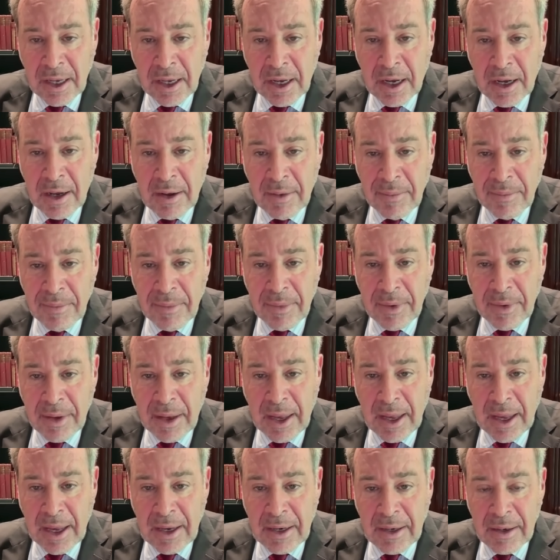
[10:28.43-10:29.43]

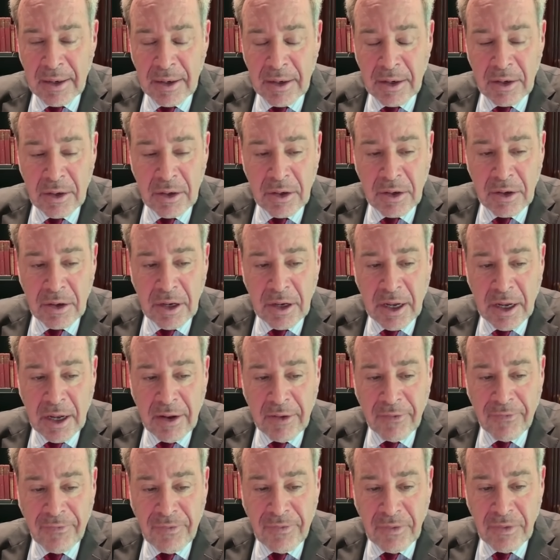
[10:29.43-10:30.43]
And
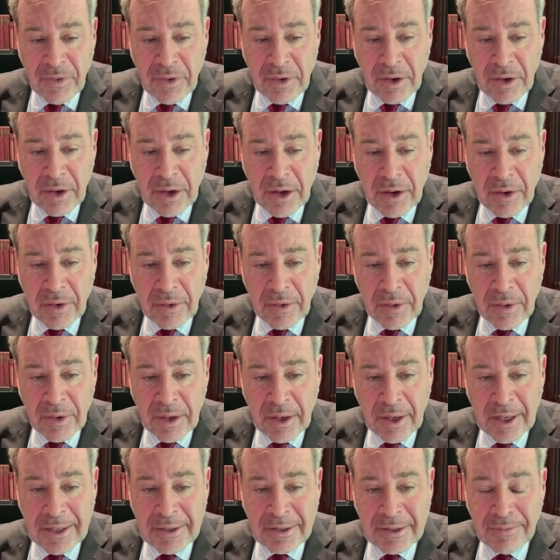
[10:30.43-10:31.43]

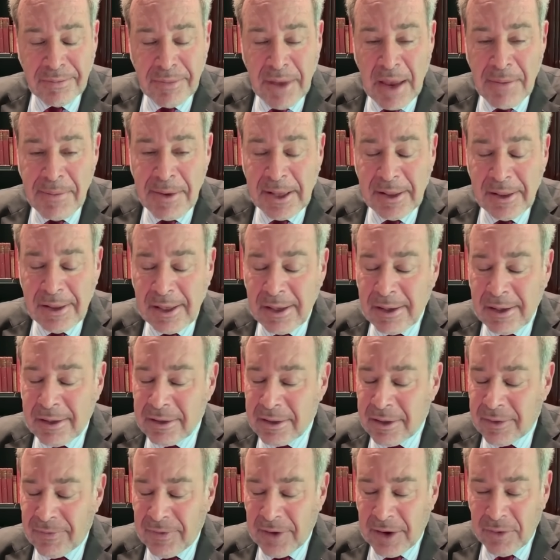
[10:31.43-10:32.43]
it may be
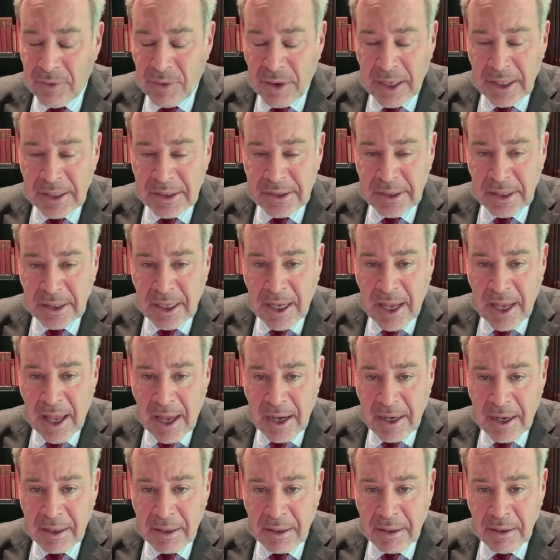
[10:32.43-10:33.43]
legal to fundraise in
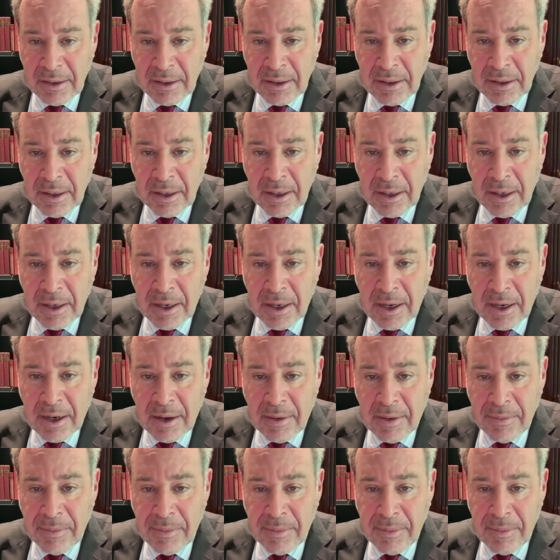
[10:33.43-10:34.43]
Canada,
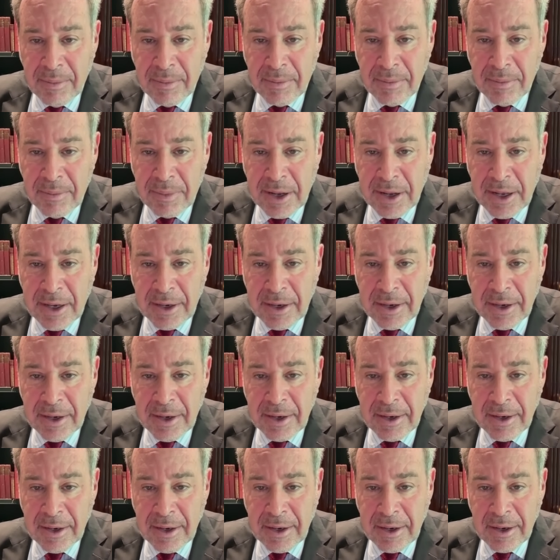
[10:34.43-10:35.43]
but
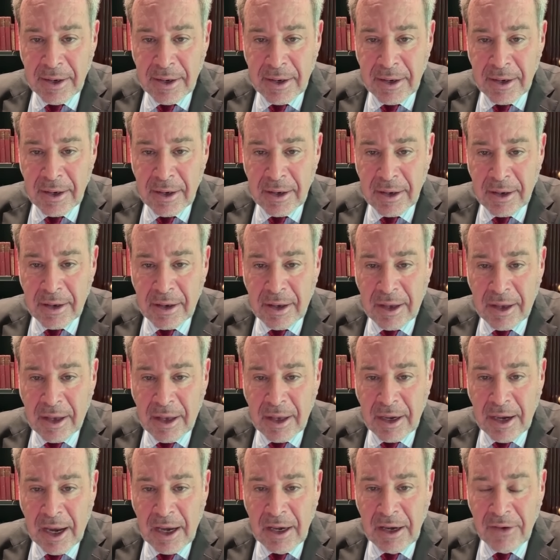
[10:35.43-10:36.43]

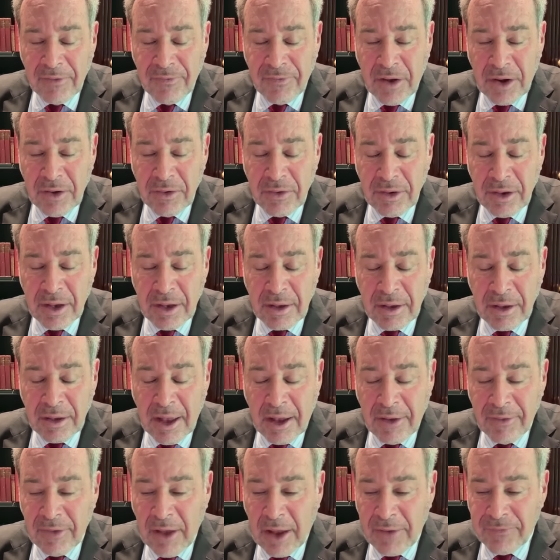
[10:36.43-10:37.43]
Canadian
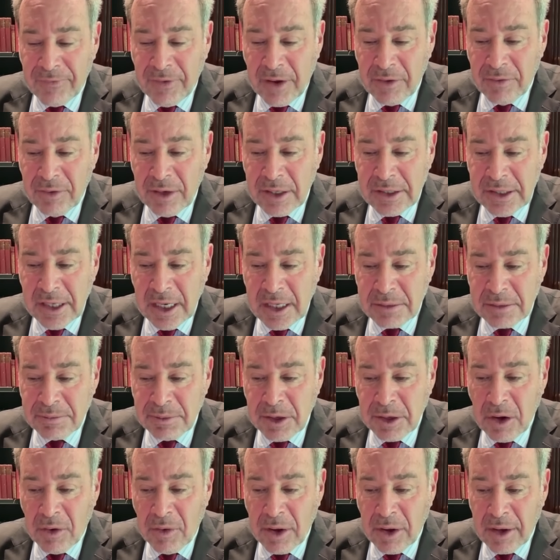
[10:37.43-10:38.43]
that fundraising has been
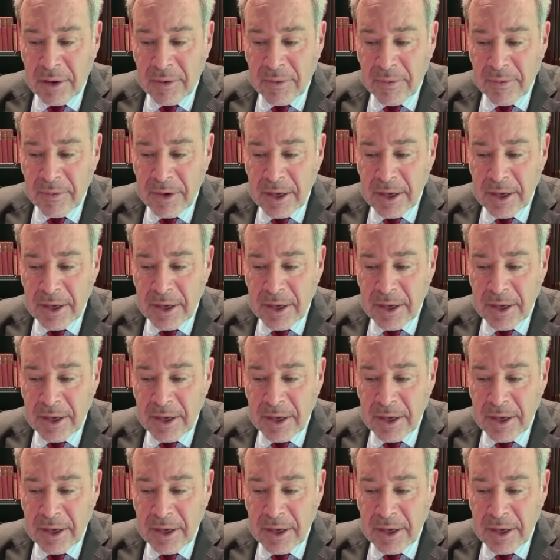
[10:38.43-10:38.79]
going